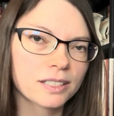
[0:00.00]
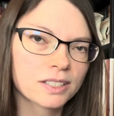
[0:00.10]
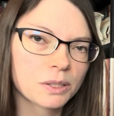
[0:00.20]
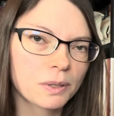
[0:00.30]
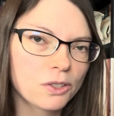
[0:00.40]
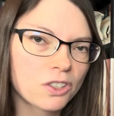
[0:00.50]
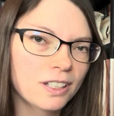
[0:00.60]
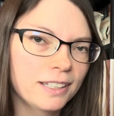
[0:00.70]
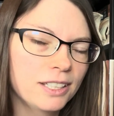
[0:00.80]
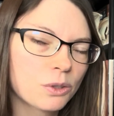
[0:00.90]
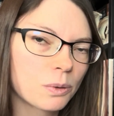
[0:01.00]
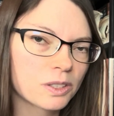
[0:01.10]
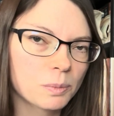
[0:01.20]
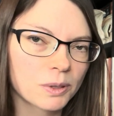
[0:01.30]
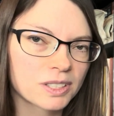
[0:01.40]
And so I usually lean
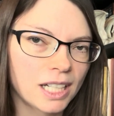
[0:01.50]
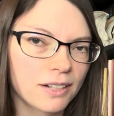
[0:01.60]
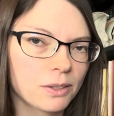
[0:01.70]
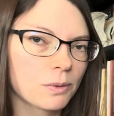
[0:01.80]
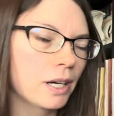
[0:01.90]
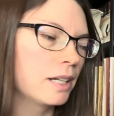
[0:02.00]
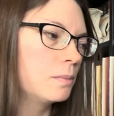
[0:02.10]
towards books I haven't read.